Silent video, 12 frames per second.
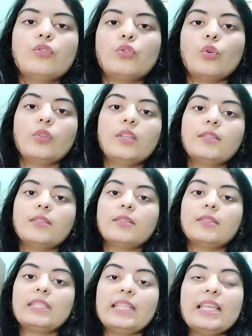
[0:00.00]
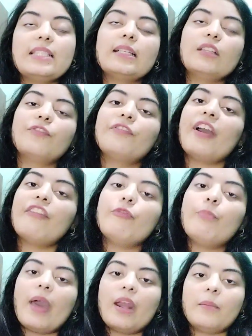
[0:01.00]
So these are the five
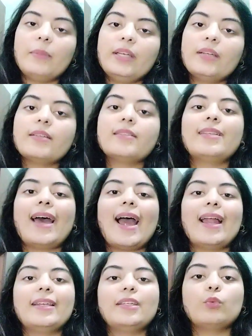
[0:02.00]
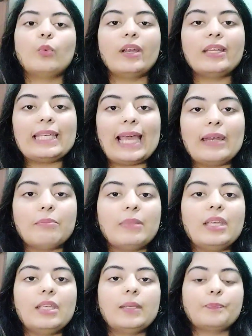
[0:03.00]
parameters that one can
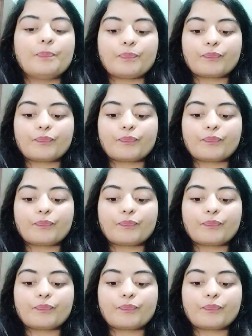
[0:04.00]
be